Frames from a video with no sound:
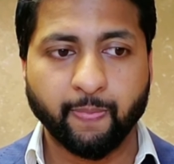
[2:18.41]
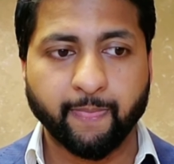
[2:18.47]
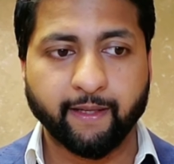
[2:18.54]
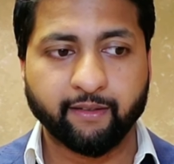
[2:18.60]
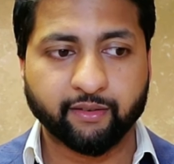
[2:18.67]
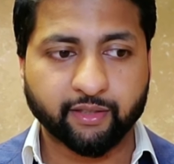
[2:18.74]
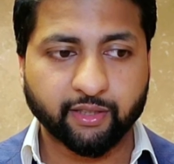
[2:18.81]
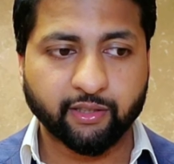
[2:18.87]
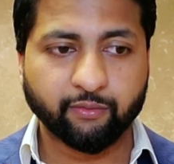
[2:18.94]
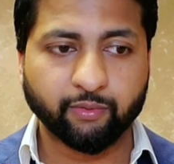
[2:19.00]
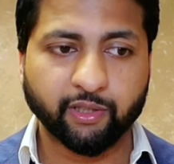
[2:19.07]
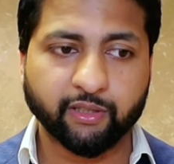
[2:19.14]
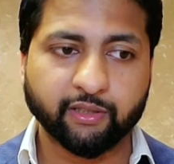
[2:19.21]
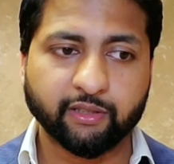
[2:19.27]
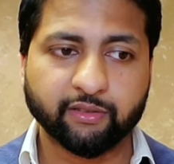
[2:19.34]
In third
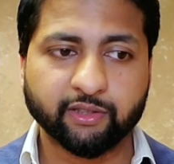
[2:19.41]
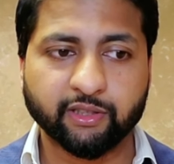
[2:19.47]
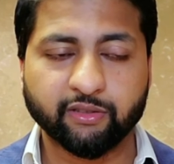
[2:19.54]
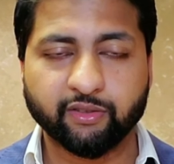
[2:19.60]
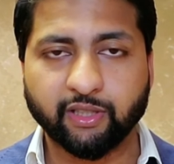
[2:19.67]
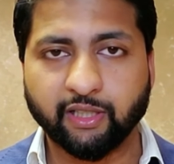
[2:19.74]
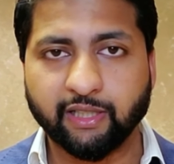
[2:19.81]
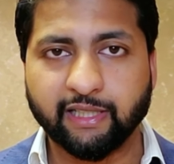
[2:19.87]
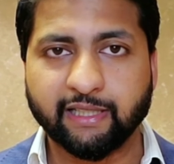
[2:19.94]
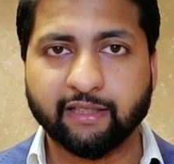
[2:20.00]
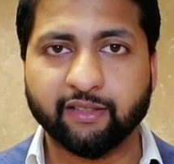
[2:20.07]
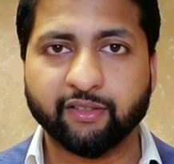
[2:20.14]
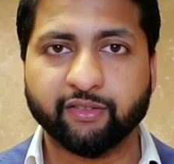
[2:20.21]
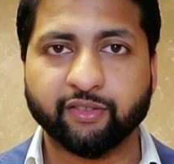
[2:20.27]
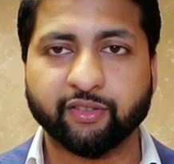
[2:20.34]
world countries, the
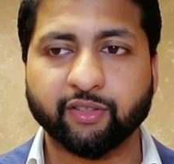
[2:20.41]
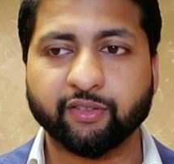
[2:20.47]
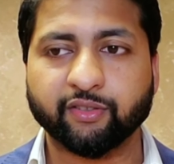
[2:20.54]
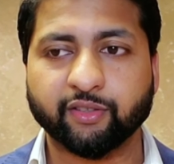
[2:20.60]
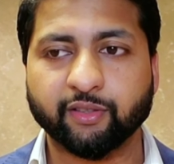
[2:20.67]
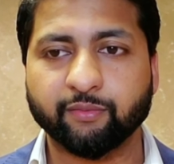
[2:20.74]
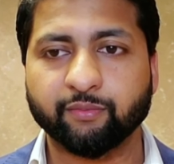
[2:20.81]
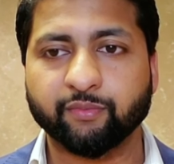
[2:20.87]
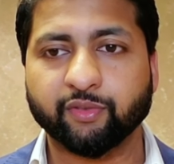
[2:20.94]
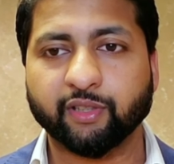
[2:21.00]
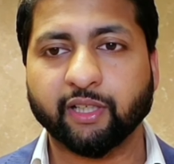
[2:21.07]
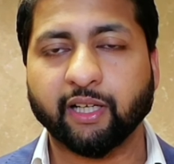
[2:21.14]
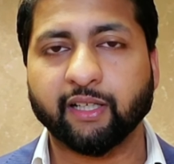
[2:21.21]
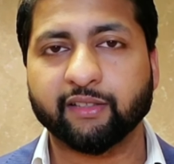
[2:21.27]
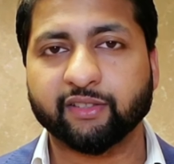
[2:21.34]
legal systems
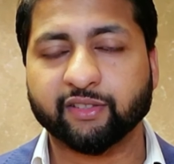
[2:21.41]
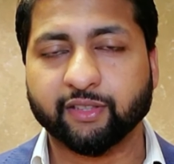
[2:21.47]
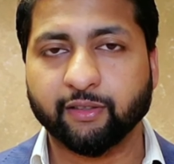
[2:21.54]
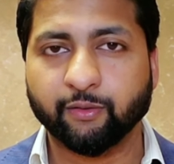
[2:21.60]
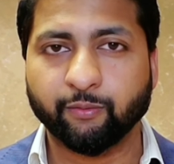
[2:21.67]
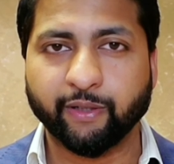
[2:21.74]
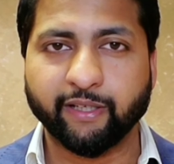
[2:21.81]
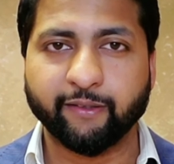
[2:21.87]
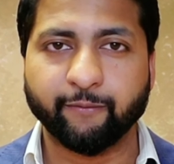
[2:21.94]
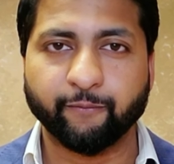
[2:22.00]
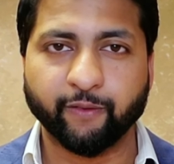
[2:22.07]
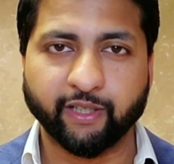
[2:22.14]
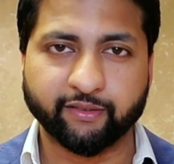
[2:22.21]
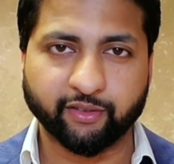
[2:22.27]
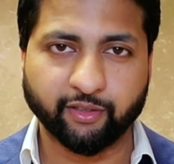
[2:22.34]
are still very
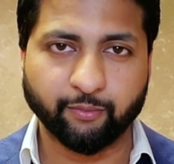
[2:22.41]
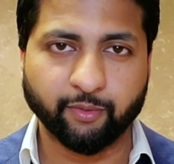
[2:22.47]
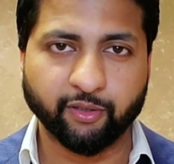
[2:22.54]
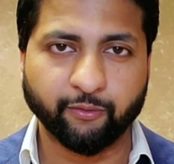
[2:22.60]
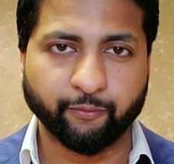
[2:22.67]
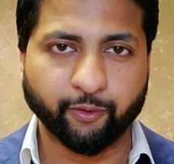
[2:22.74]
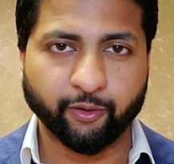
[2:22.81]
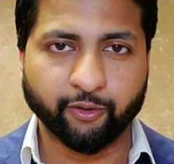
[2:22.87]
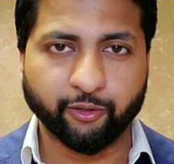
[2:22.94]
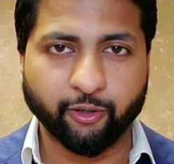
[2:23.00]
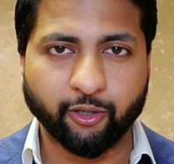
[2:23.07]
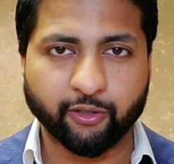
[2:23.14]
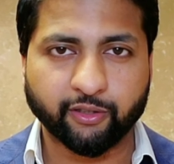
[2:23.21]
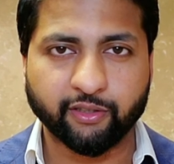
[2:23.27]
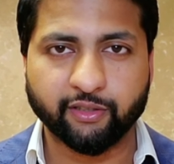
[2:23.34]
flexible for
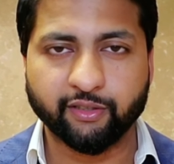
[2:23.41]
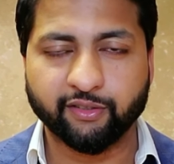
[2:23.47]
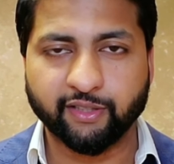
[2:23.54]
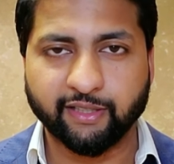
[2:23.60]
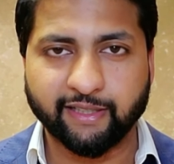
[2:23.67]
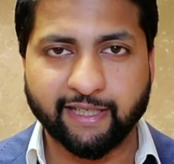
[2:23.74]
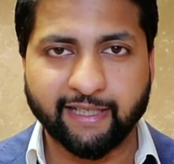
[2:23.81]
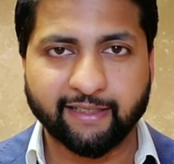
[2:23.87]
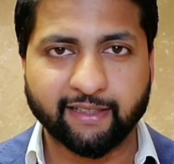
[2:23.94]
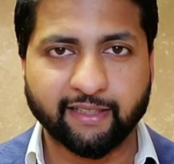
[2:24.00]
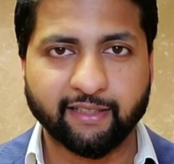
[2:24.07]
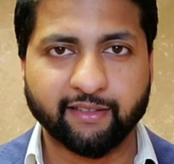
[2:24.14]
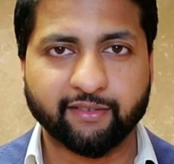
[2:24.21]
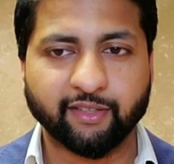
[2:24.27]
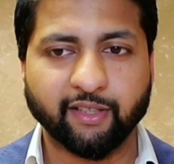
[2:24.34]
doctors and
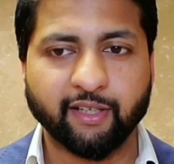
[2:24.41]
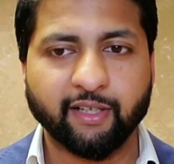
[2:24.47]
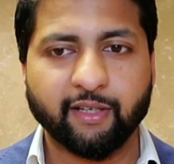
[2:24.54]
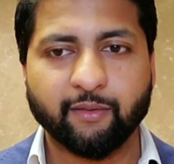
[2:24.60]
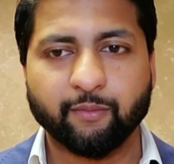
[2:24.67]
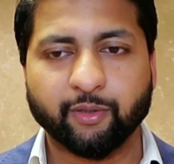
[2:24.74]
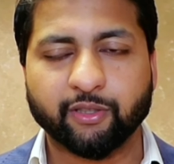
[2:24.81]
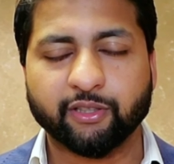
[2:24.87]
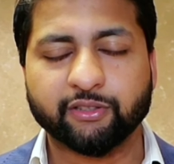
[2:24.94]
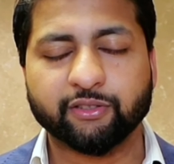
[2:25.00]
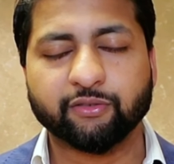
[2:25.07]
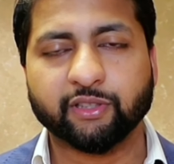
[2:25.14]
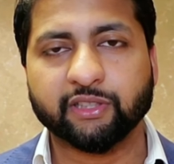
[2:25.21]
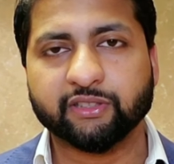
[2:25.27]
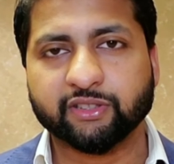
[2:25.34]
dentists because
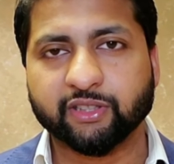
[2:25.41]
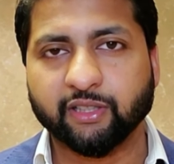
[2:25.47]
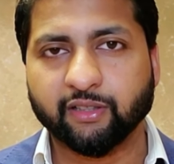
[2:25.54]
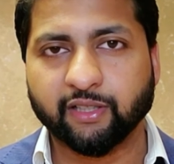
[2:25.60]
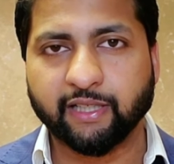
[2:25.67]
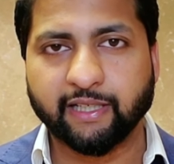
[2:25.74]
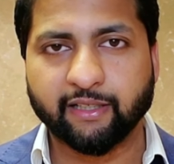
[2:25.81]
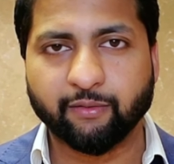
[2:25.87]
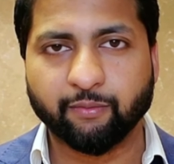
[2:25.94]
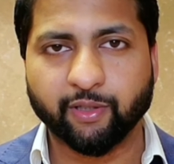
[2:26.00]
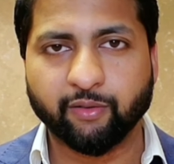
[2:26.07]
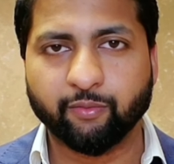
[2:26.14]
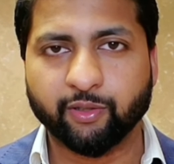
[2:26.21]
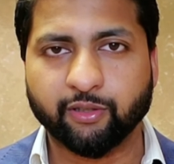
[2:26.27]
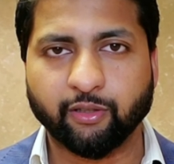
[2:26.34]
you can still get
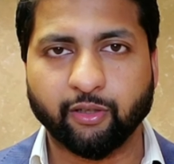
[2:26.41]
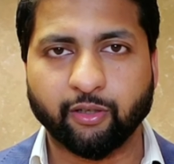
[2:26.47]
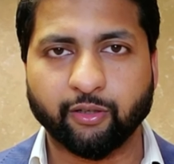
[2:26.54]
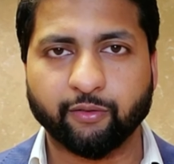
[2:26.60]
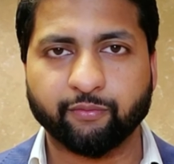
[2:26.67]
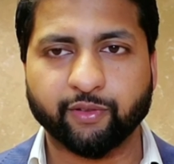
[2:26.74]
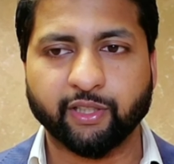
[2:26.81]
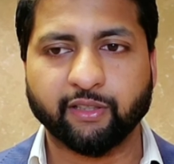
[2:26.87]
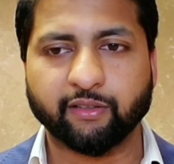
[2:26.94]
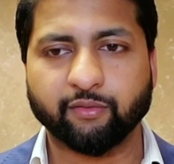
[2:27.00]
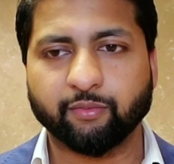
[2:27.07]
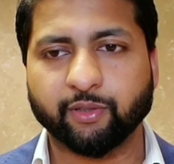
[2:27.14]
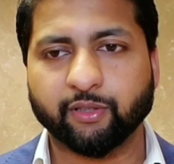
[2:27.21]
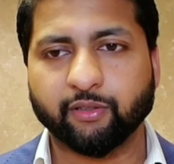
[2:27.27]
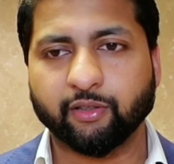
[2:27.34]
away with a lot of things
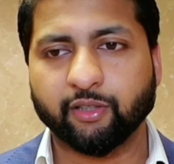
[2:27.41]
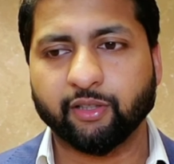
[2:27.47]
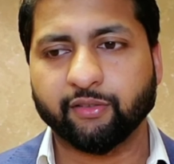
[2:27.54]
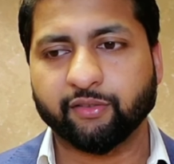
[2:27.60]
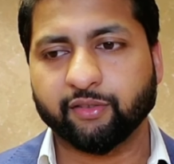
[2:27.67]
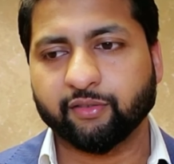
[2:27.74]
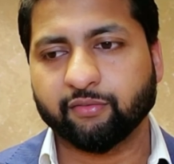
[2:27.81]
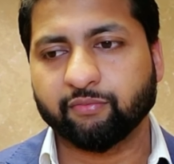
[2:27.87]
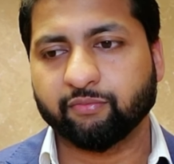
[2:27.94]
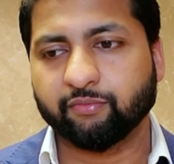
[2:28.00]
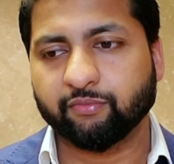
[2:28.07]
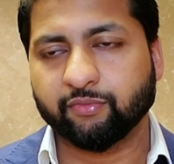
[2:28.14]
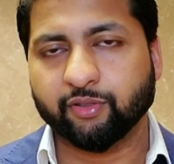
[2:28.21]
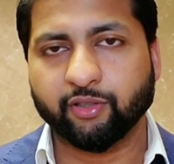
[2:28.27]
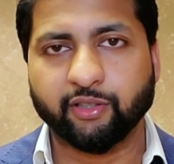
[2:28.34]
because
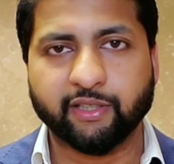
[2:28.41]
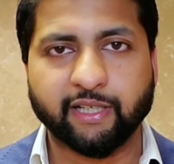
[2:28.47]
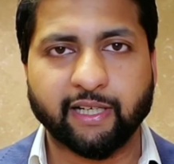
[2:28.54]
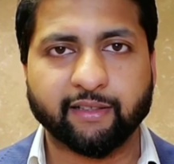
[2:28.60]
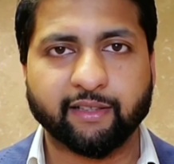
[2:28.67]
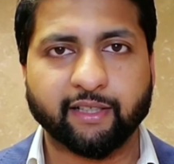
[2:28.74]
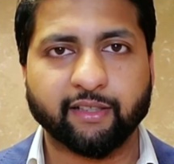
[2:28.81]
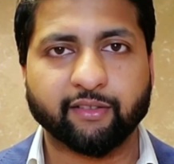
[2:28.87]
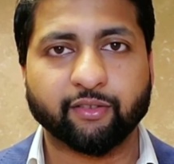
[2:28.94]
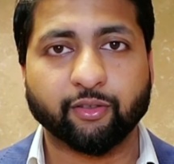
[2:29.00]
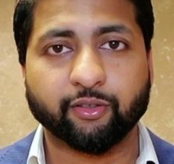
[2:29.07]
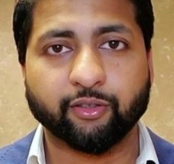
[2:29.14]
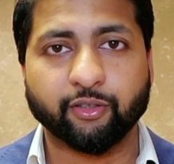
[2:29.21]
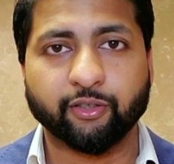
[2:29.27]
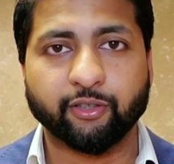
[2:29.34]
you're a dentist or
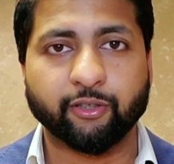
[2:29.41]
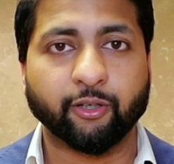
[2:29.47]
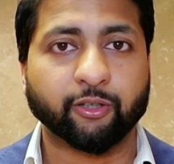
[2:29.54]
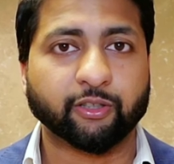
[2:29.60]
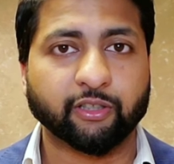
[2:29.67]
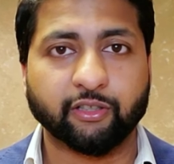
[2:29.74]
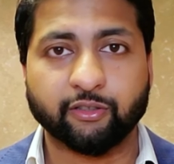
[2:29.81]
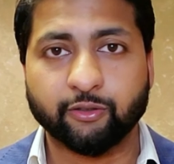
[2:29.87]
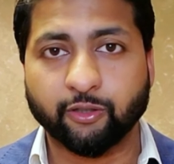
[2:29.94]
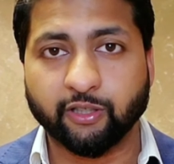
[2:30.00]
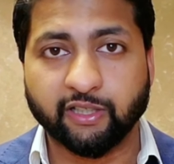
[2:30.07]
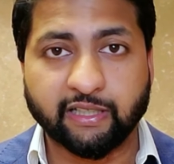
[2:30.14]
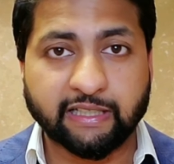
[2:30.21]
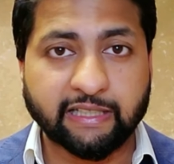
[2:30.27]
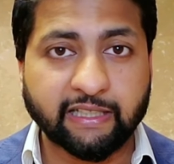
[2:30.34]
you're a doctor, you're
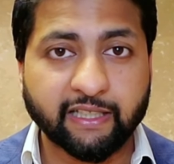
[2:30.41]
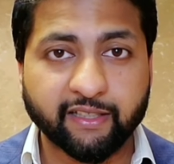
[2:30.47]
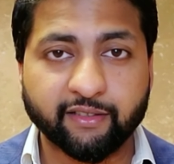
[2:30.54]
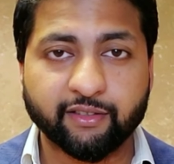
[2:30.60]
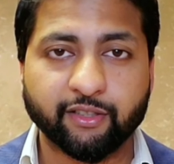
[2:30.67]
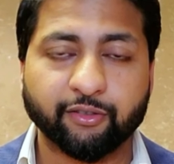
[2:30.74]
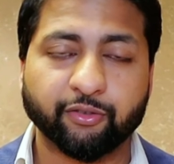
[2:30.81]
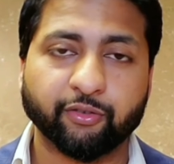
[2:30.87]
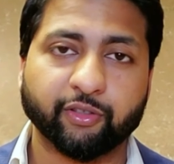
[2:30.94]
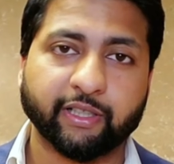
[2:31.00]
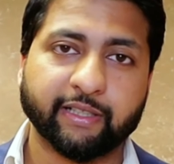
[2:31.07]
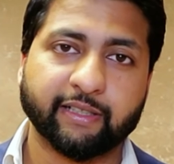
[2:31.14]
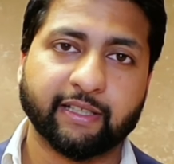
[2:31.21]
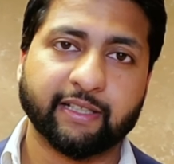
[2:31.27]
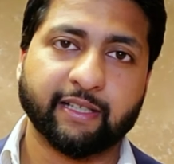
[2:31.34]
a healer in the
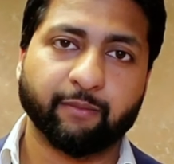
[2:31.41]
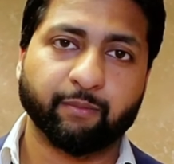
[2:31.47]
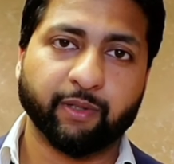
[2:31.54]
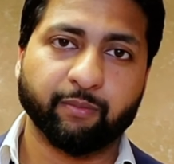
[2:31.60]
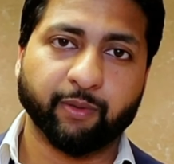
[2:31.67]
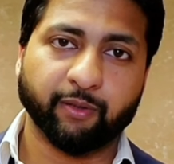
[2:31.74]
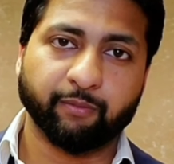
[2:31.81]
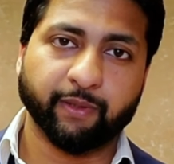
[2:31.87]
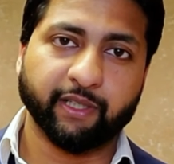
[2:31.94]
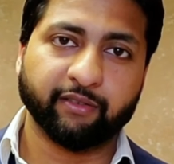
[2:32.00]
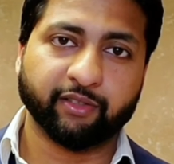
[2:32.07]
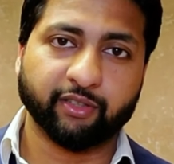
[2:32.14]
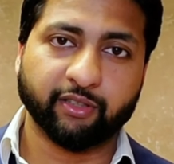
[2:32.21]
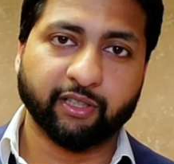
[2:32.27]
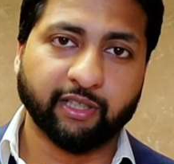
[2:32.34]
society and people pay a
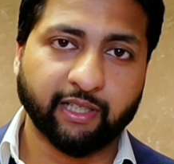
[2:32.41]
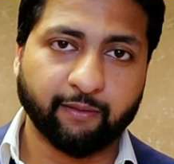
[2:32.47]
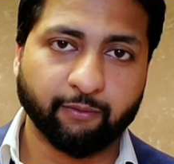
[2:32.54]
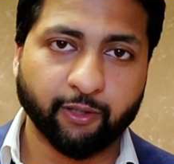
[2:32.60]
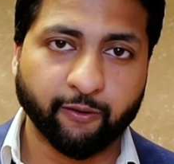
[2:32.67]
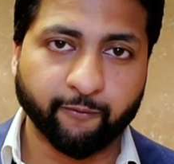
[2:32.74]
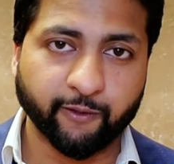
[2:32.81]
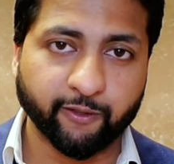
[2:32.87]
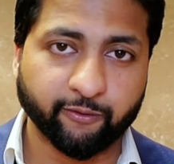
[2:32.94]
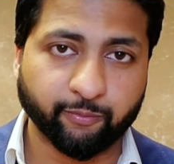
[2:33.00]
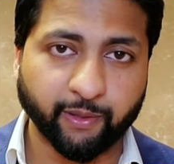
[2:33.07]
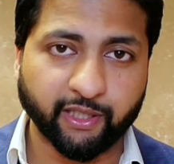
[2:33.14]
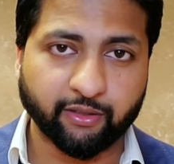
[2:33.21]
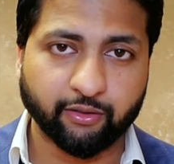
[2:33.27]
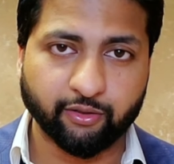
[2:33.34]
certain level of
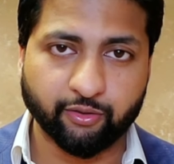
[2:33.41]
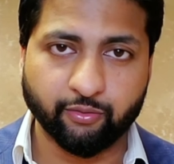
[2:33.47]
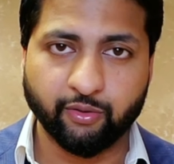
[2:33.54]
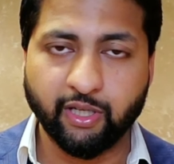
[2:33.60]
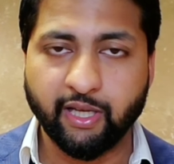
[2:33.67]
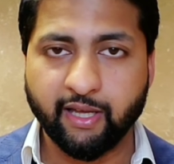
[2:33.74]
respect to you.